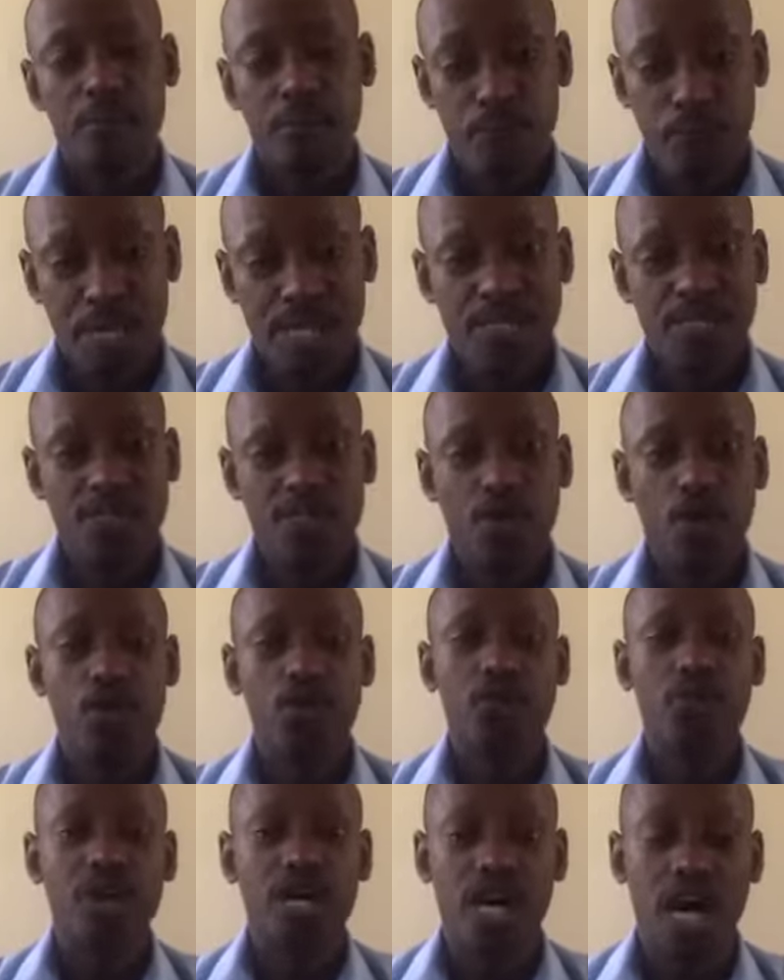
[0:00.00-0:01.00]
Based
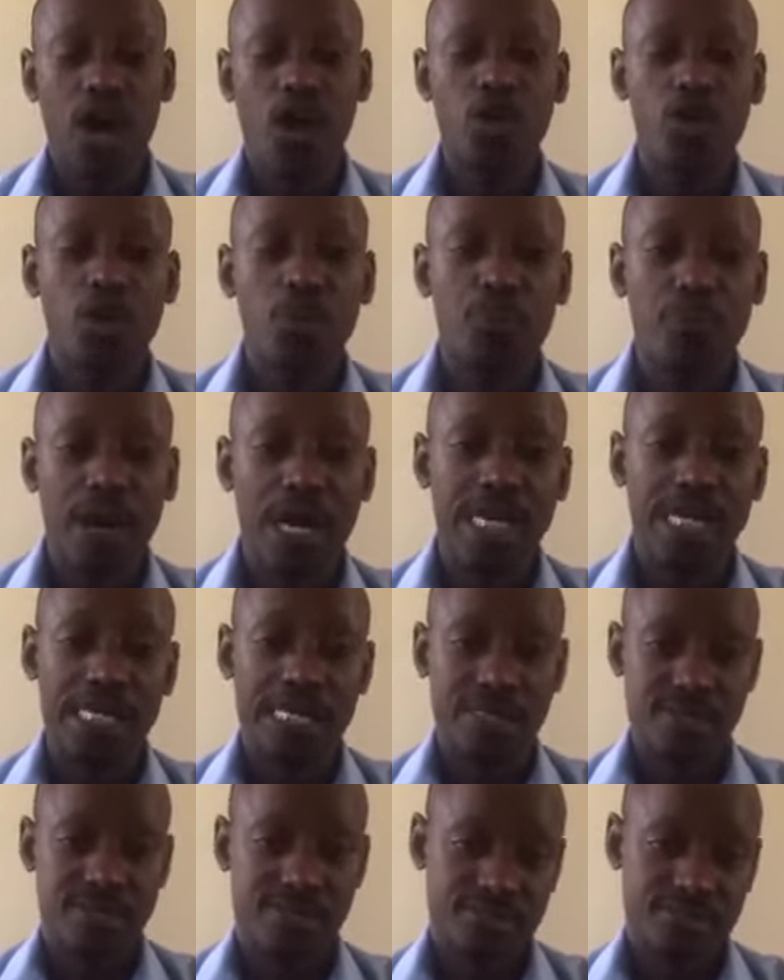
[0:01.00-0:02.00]
on the cow you're buying.